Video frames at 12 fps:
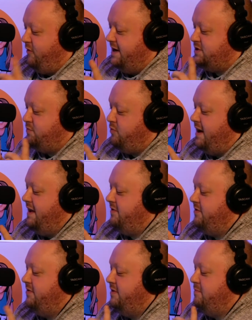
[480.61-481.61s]
fresh
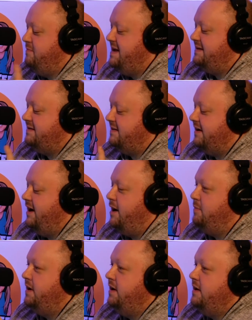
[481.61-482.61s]
breath, the mint, the
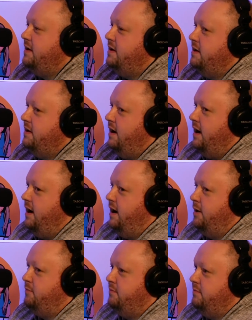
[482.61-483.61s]
gum.
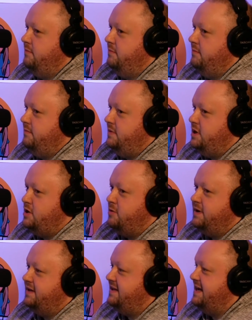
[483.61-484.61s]
Um, you
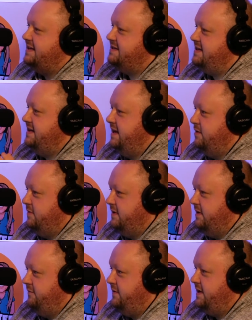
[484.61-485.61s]
don't get the STD
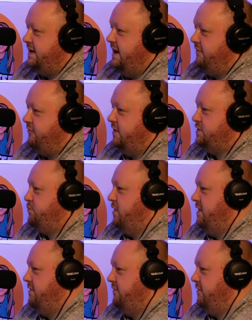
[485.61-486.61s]
if you didn't have fresh
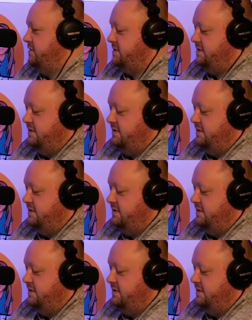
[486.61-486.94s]
breath at first.